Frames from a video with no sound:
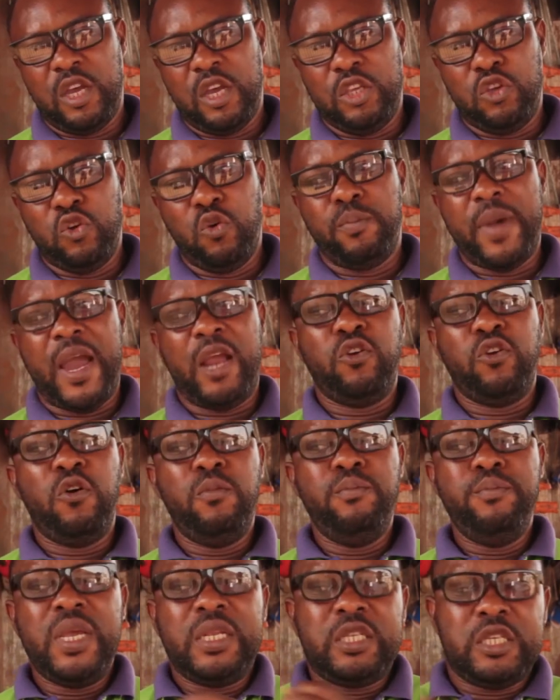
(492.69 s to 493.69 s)
you might
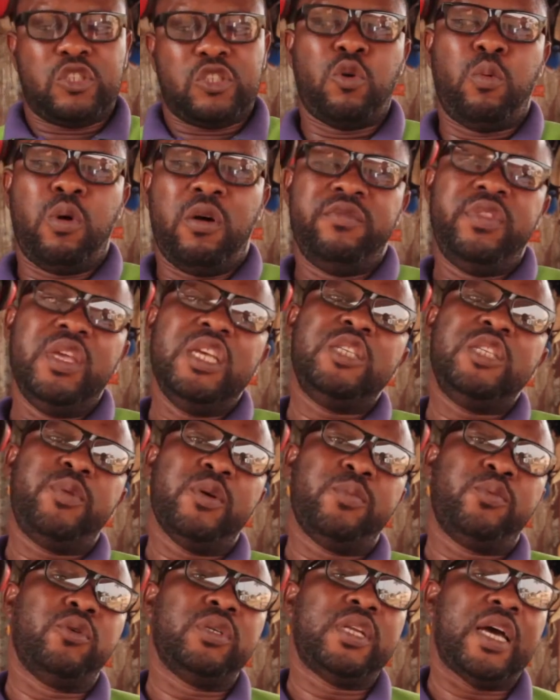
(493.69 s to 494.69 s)
not meet some of these
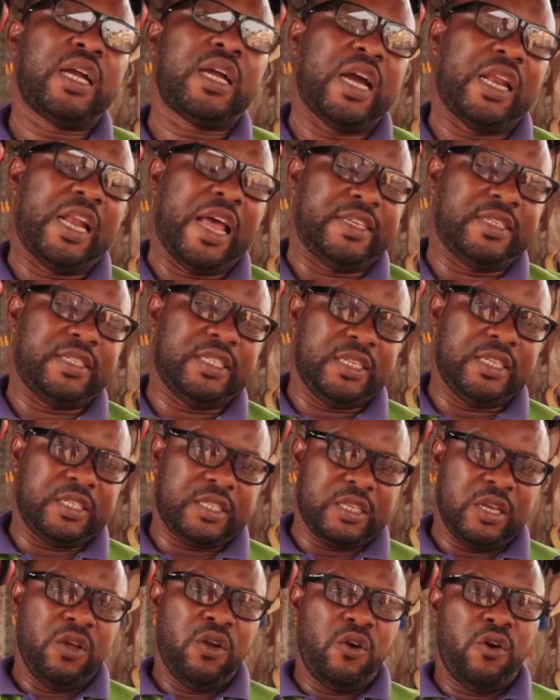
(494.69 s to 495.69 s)
people that can
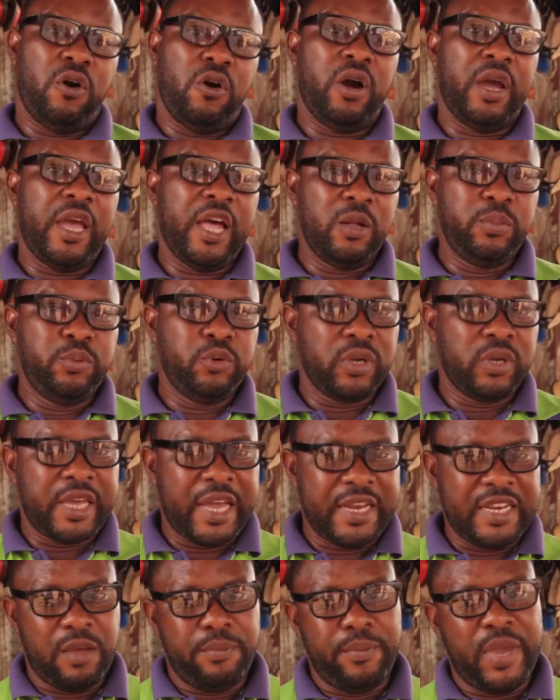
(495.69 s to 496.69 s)
assist or help you
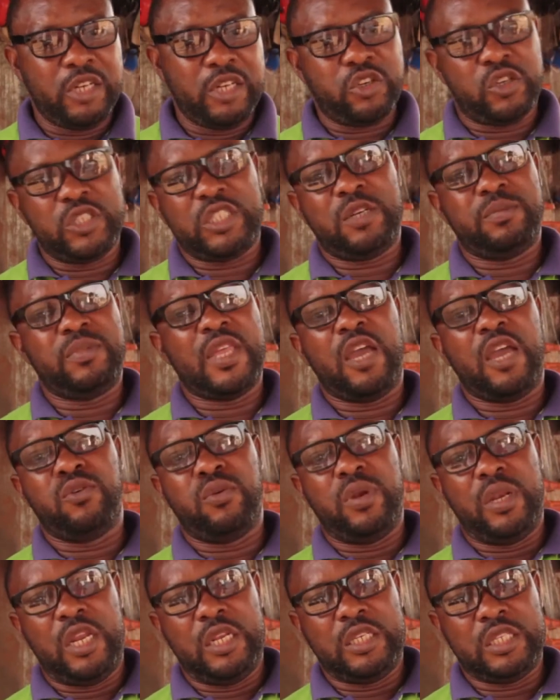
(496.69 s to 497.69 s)
get the mentorship that
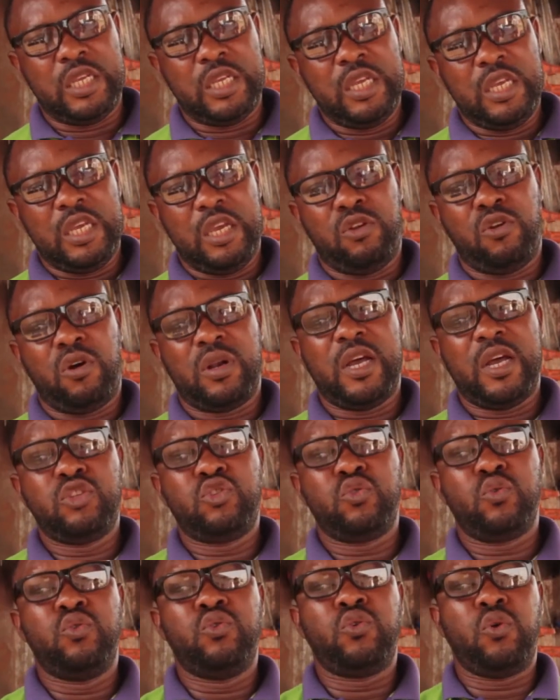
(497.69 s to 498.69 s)
you need in order
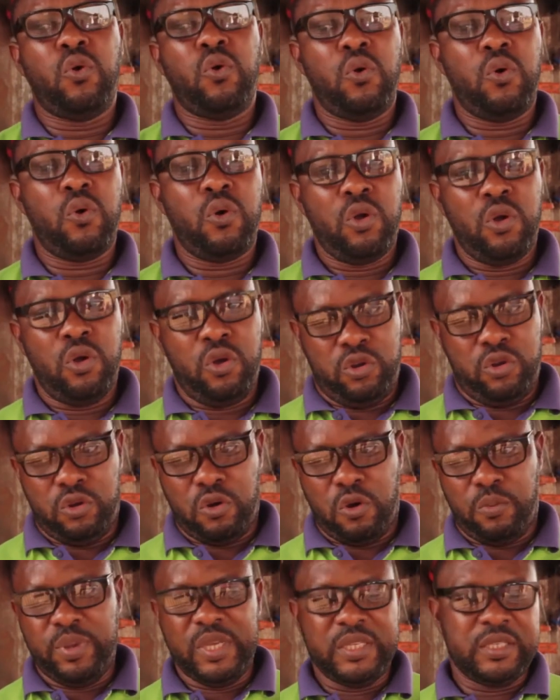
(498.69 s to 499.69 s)
to grow
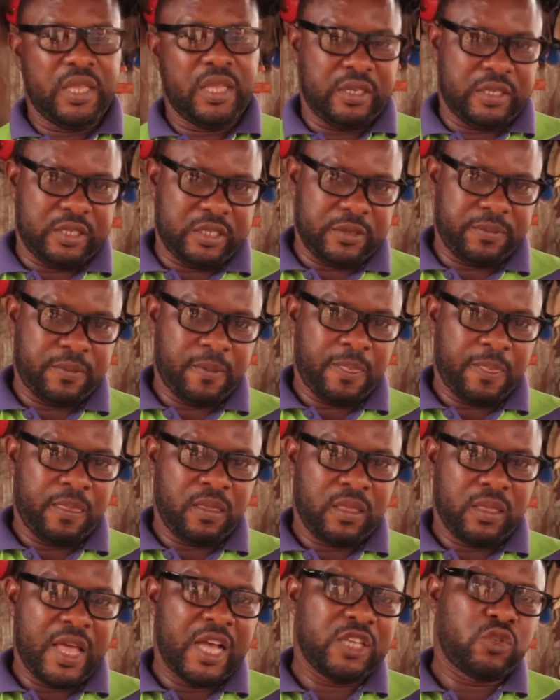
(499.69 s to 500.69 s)
your business.
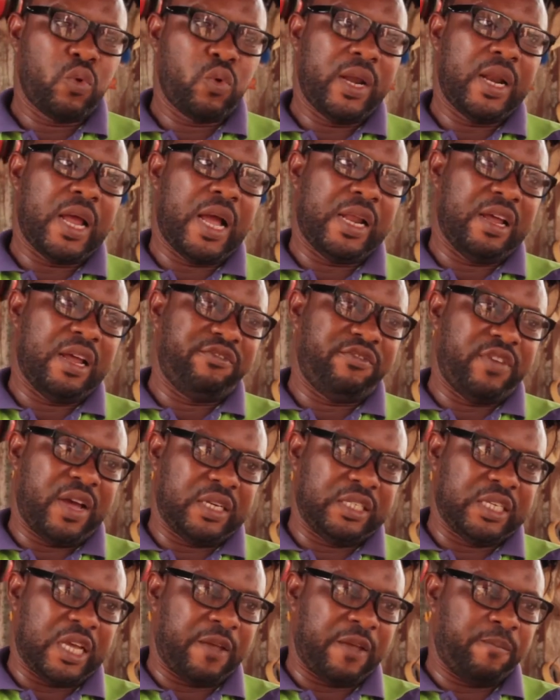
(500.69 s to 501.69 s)
That's one other
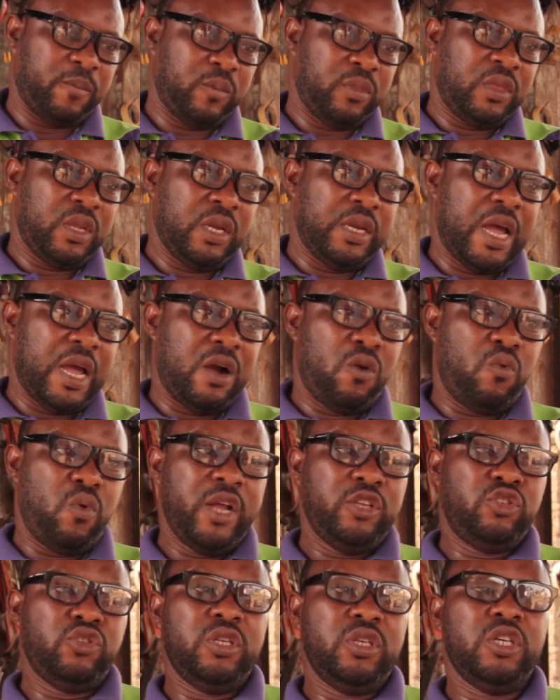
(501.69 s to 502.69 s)
factor. Now,
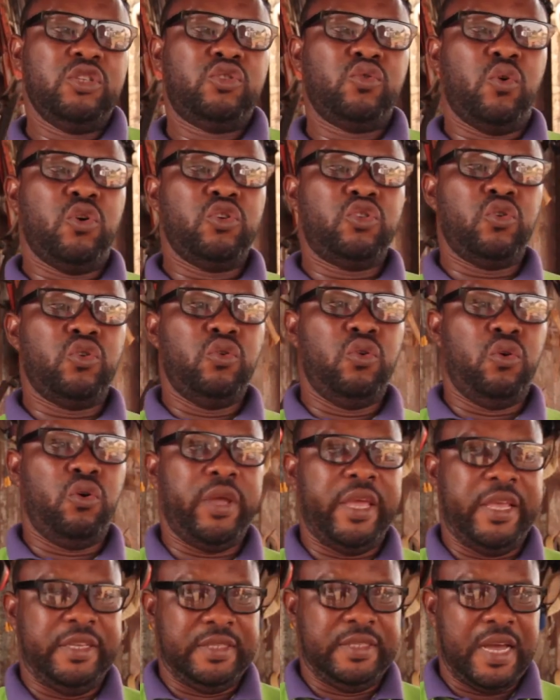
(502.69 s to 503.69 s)
what you need to also
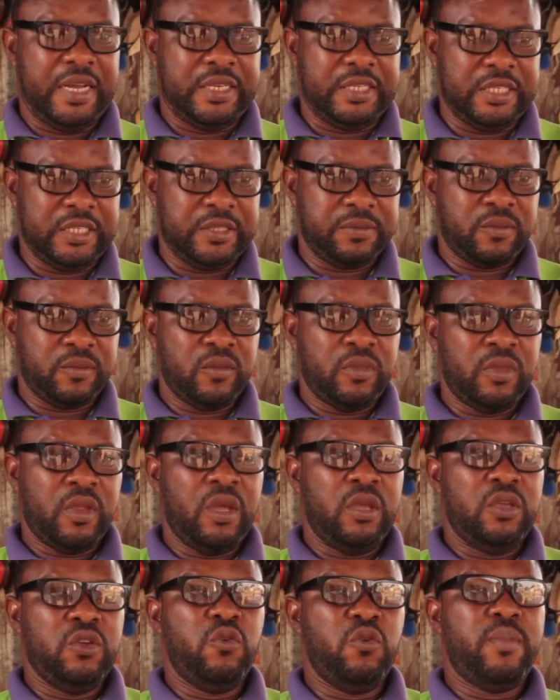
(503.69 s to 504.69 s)
know is that
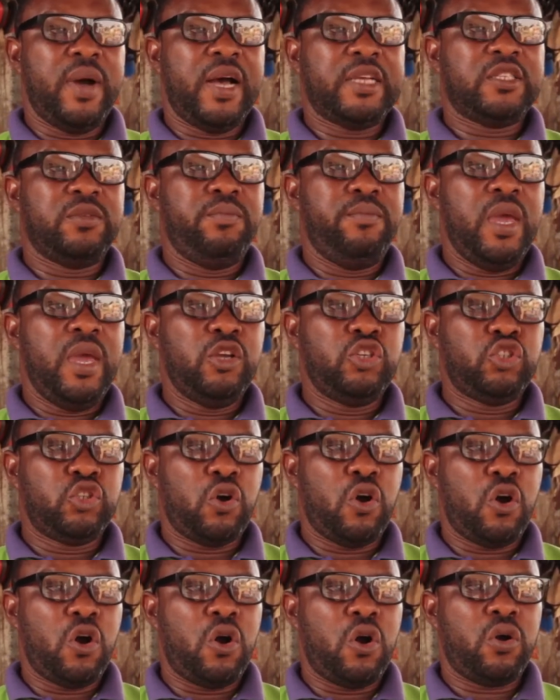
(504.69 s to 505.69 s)
you must make
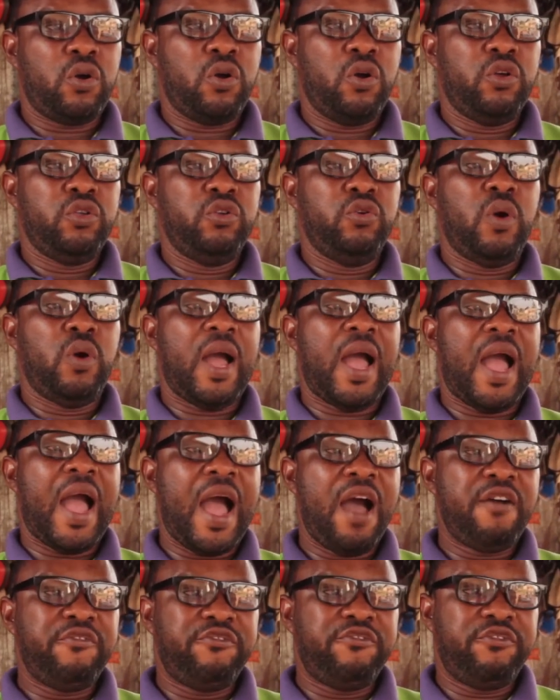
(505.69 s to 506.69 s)
sure you
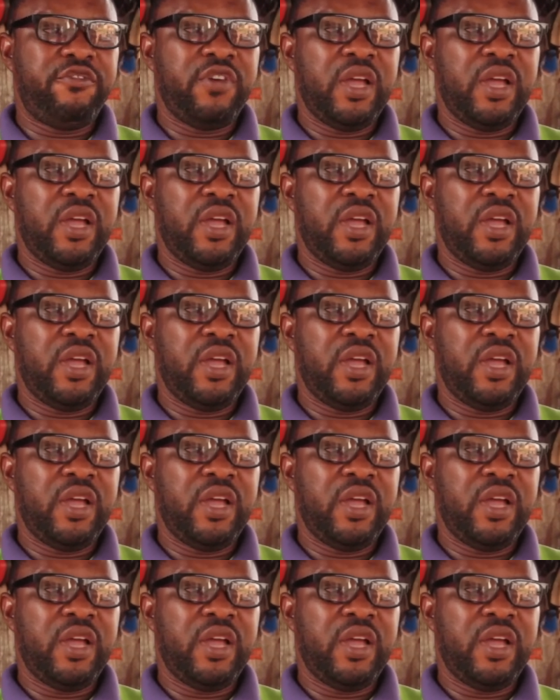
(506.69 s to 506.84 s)
have